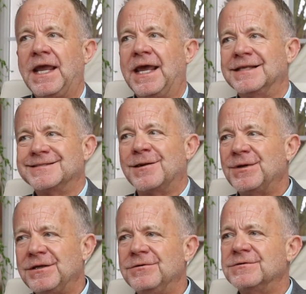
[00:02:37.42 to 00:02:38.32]
and
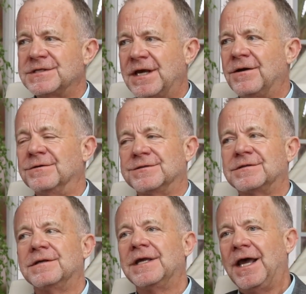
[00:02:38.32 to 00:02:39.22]
somebody who
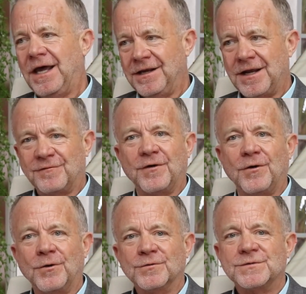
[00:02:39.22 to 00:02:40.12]
sells enough
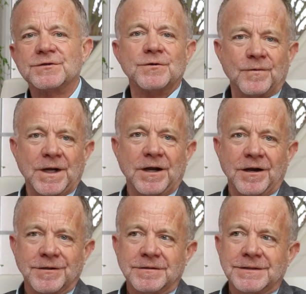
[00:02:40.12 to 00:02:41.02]
homes to
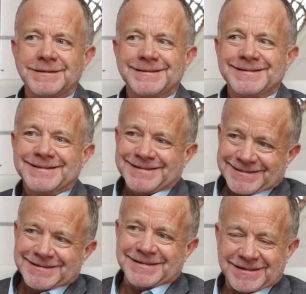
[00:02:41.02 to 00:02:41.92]
where
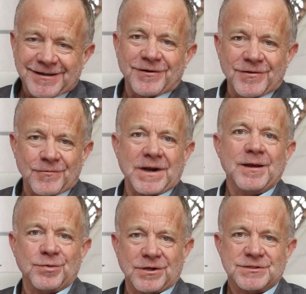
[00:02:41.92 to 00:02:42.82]
they're the
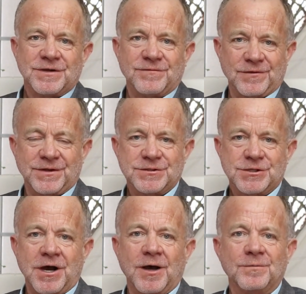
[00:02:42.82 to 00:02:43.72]
right person for the
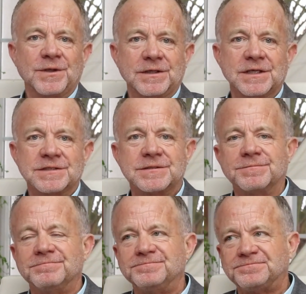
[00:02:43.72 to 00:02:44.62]
job.
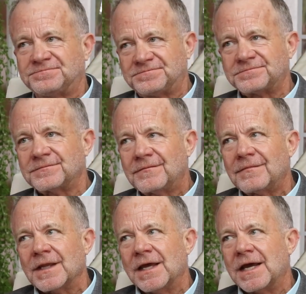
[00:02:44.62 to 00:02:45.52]
Because
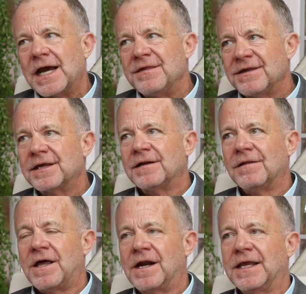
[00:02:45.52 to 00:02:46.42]
I think in a
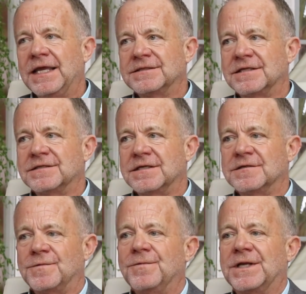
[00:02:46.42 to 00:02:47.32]
lot of
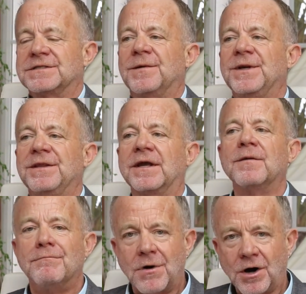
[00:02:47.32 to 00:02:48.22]
instances, we want somebody that
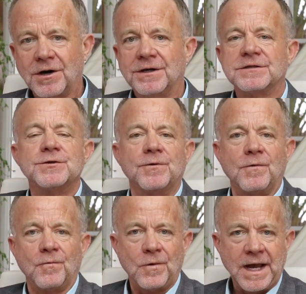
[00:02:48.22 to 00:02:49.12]
can market to a
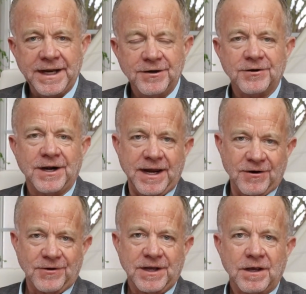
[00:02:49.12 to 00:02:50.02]
wider
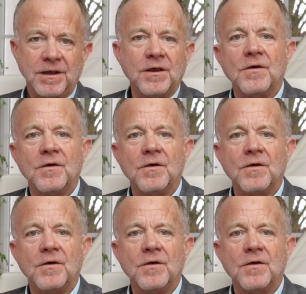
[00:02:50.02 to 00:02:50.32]
area